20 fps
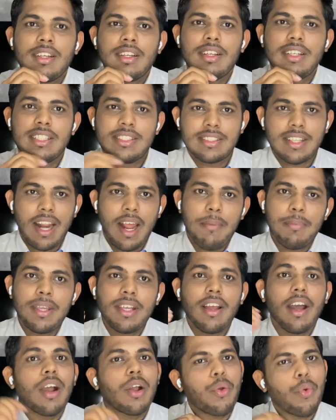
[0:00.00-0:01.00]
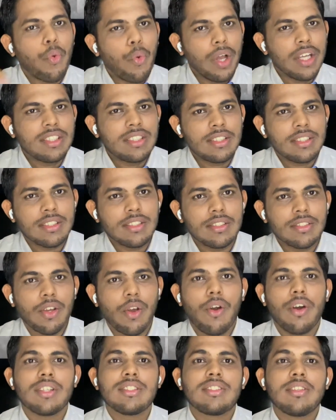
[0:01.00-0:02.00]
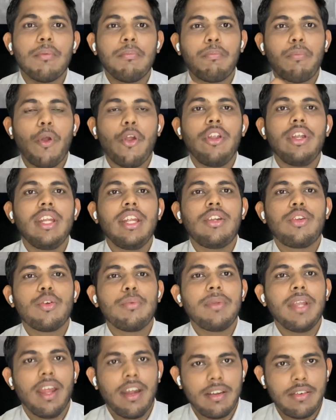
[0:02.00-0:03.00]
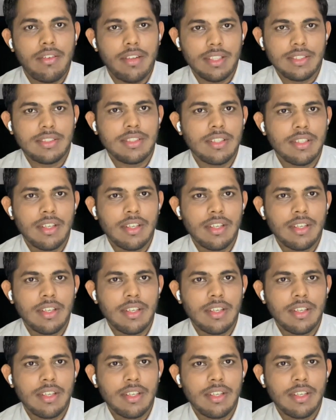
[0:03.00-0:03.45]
describing a question or some point need to be addressed.